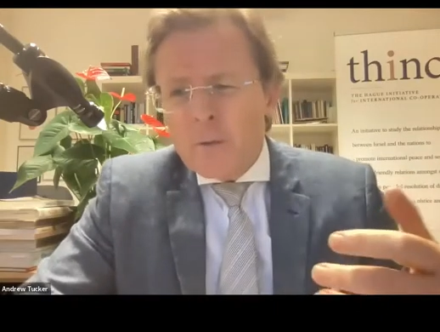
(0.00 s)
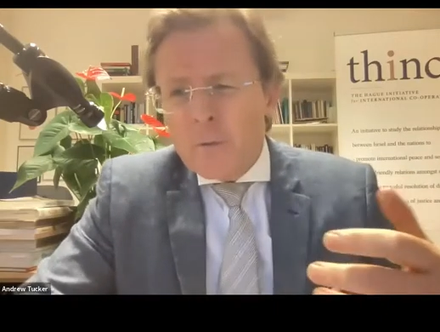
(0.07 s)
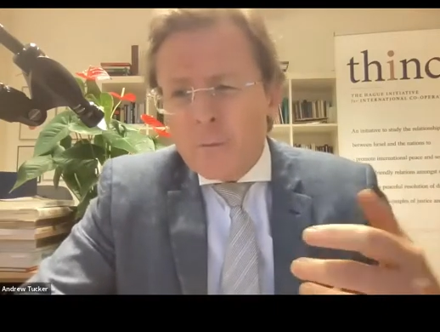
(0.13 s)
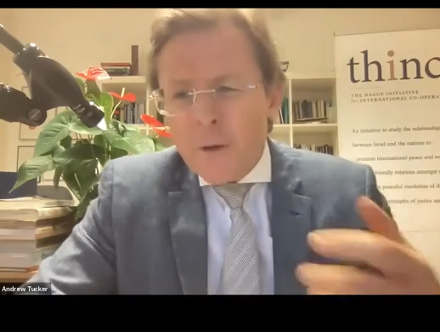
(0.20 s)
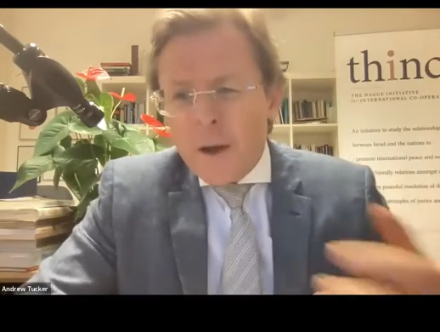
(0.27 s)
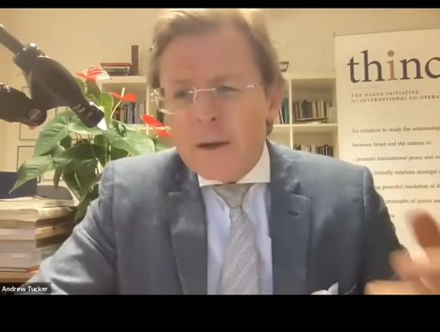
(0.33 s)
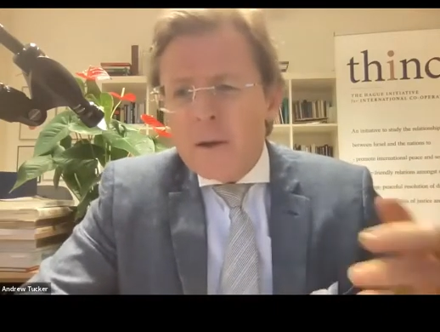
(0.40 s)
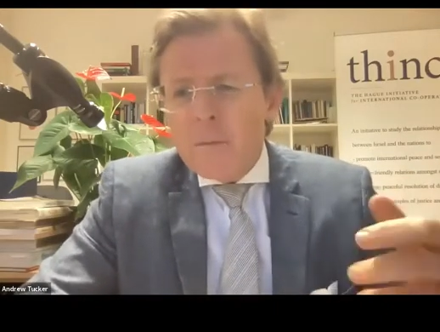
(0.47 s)

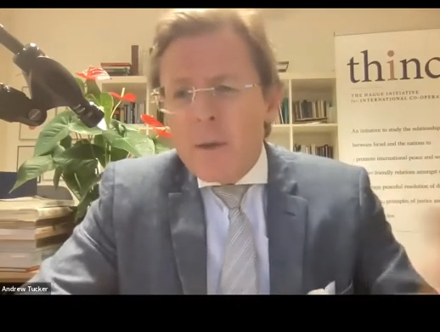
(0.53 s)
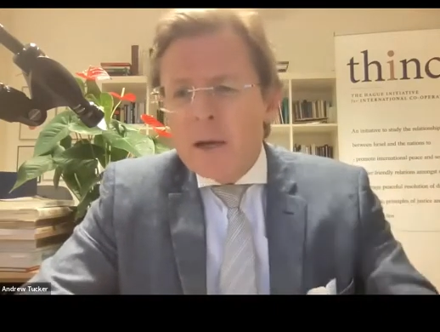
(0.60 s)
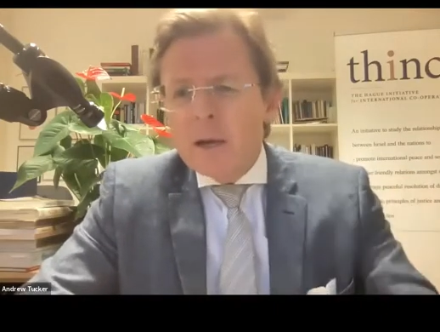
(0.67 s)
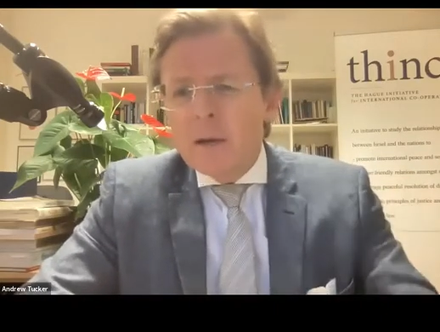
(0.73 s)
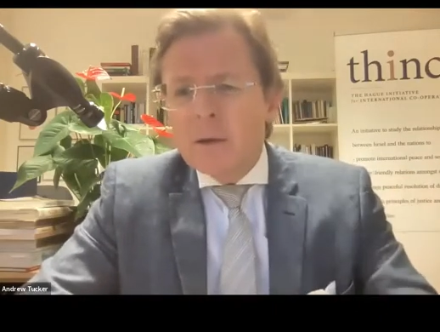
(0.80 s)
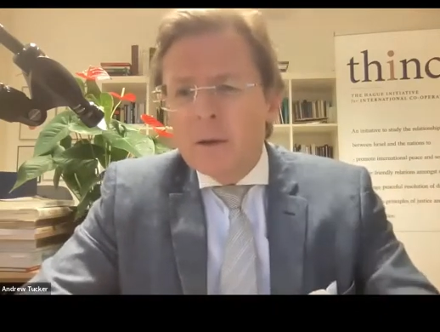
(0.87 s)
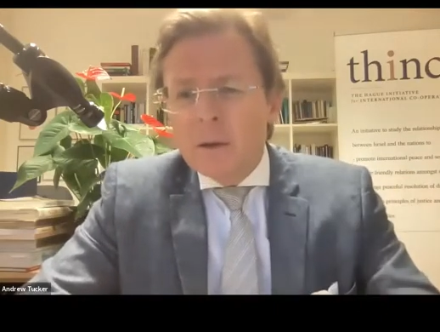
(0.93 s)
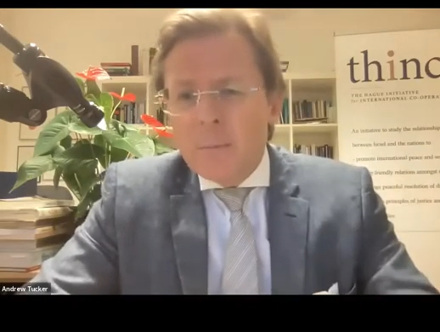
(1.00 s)

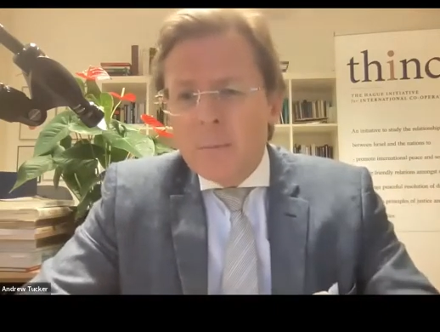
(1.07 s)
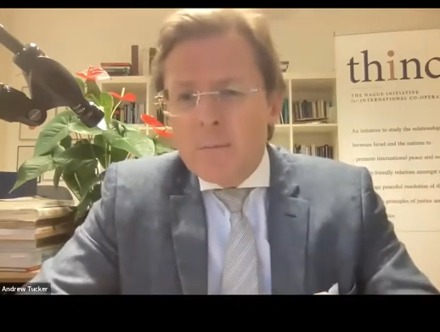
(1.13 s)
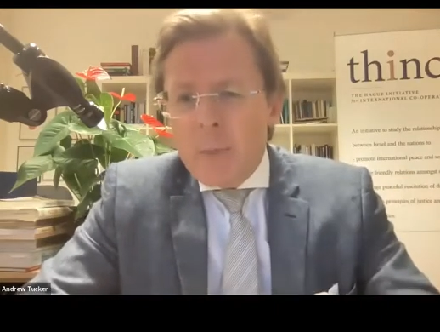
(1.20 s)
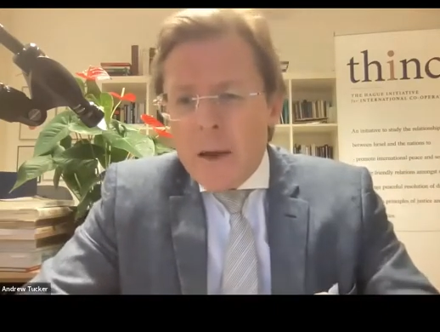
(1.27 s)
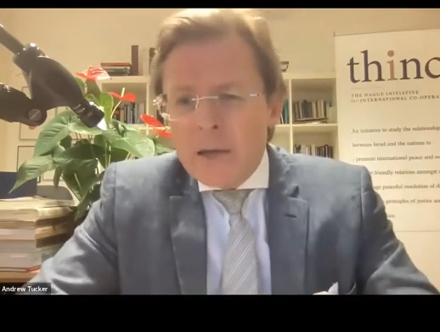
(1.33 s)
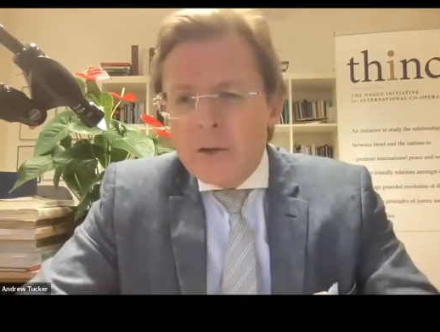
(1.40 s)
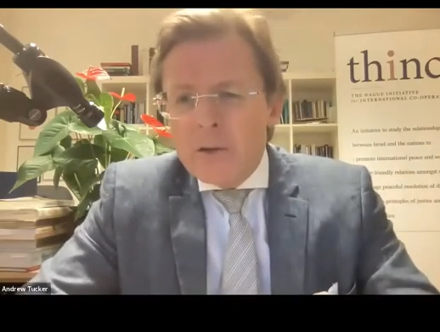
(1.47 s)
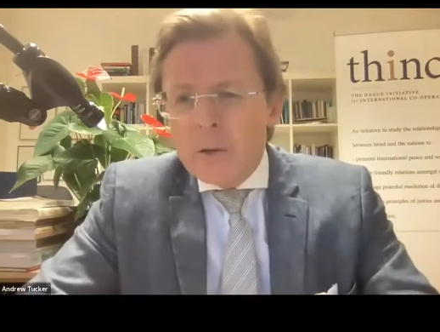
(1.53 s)
fundamental
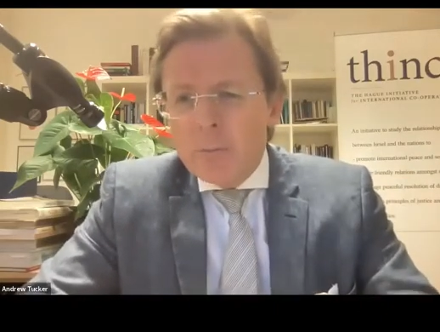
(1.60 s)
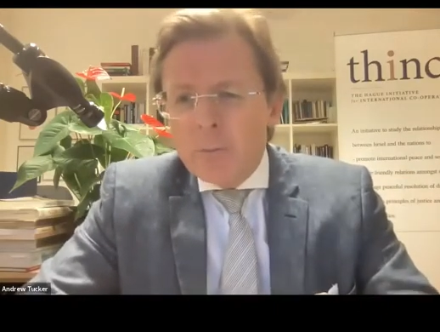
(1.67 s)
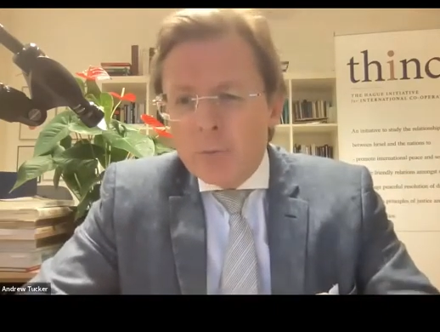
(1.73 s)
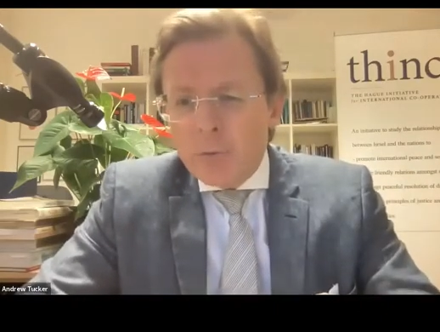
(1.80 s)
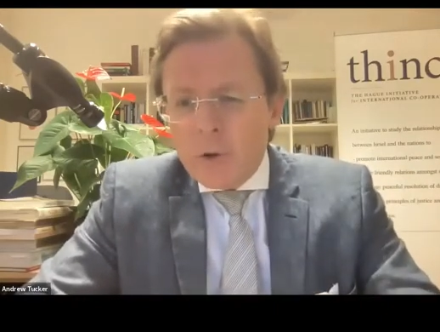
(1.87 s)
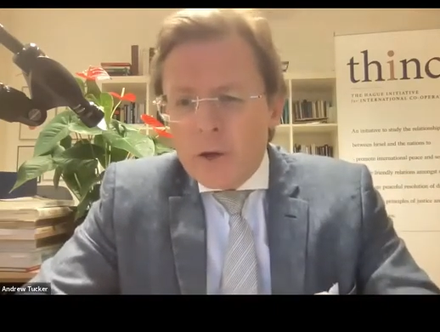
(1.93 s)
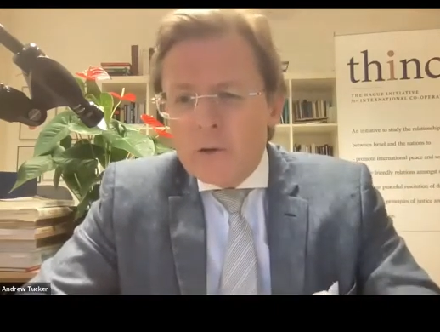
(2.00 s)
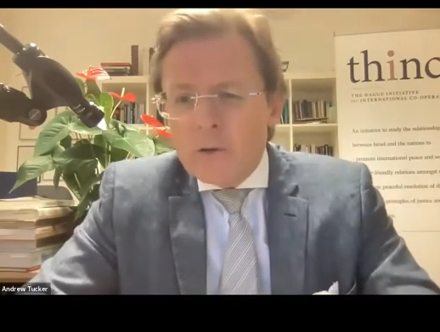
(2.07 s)
major
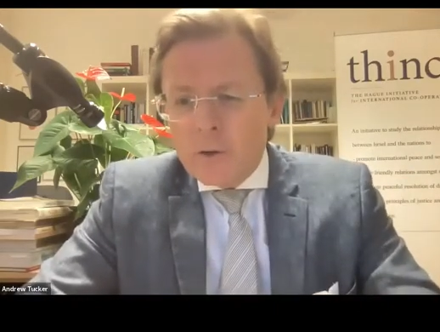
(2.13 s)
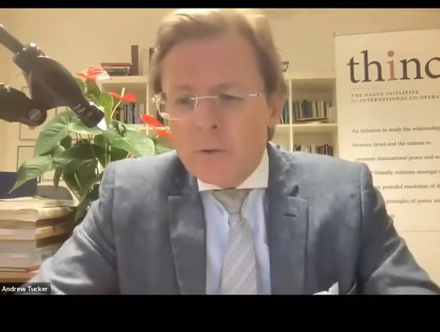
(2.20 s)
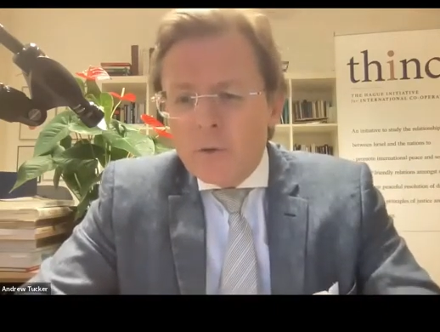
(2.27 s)
breach